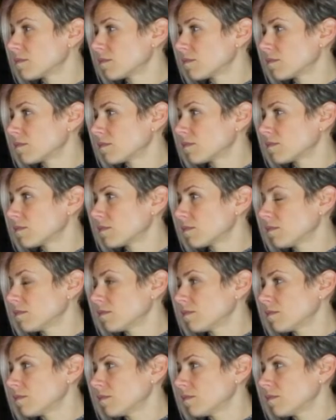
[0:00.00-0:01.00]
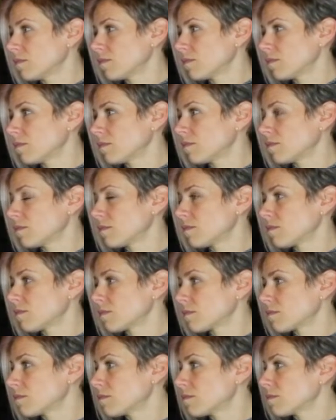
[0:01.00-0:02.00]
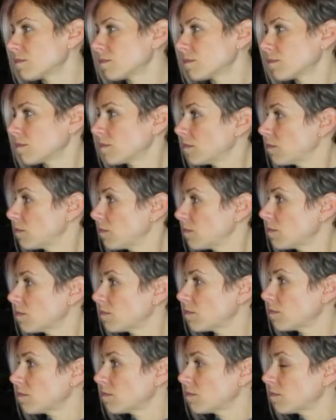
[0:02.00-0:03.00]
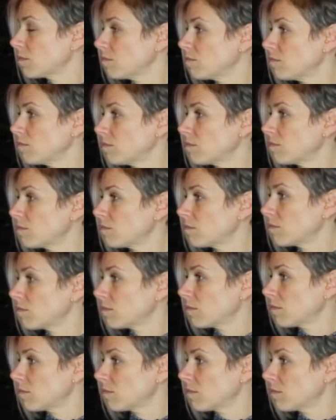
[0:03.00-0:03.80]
[no speech]